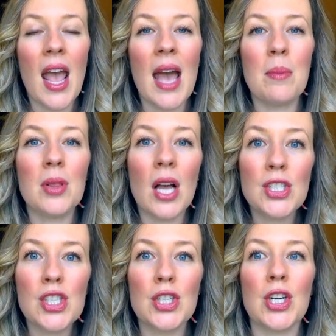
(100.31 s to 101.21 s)
And
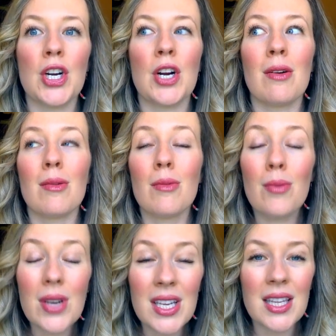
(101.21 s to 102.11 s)
blood sugar
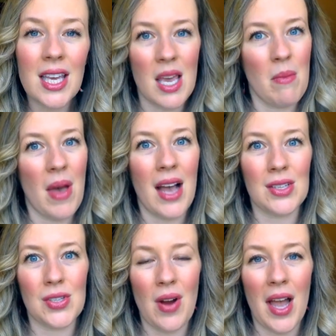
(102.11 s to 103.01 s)
really
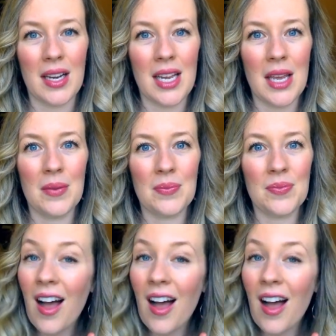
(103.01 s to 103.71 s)
impacts your acne.